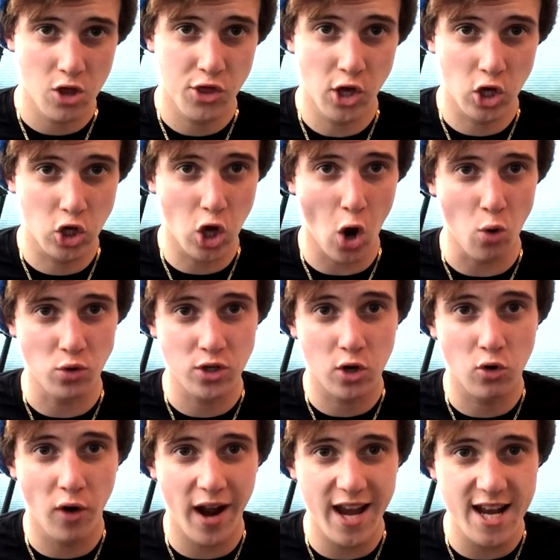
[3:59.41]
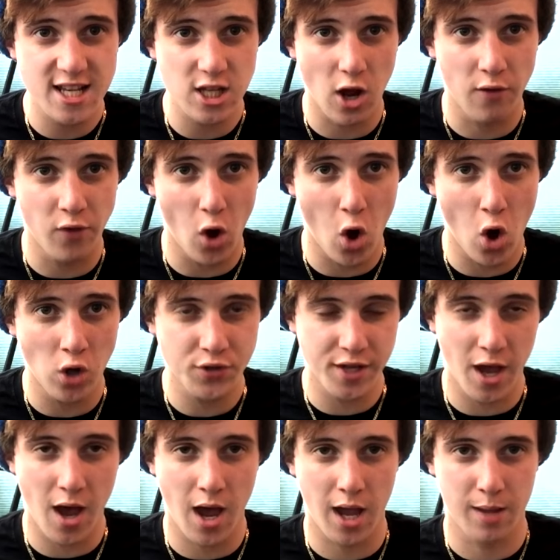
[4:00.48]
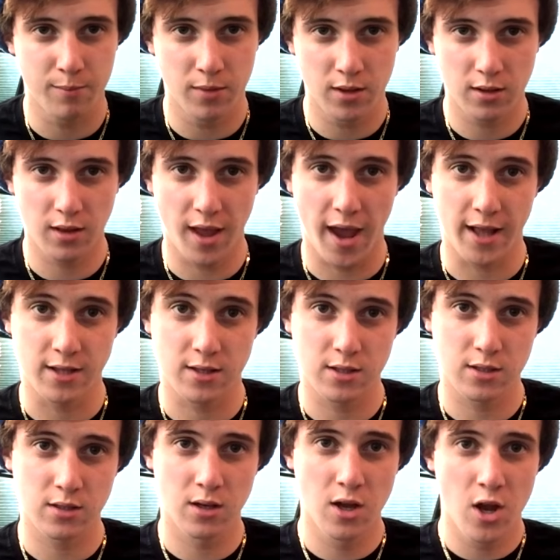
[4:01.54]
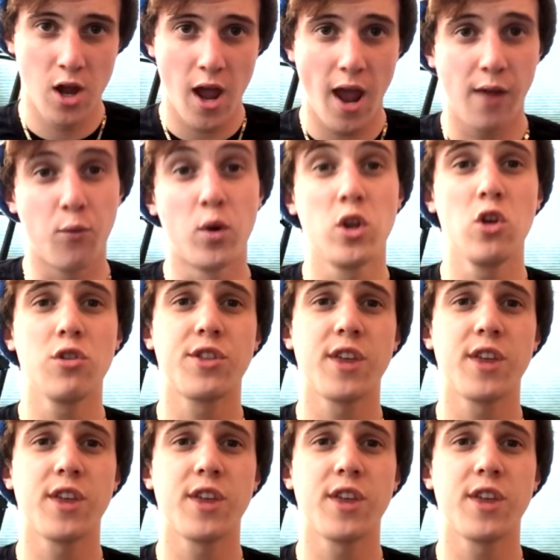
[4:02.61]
the GOAT, greatest of all time, Lance. when you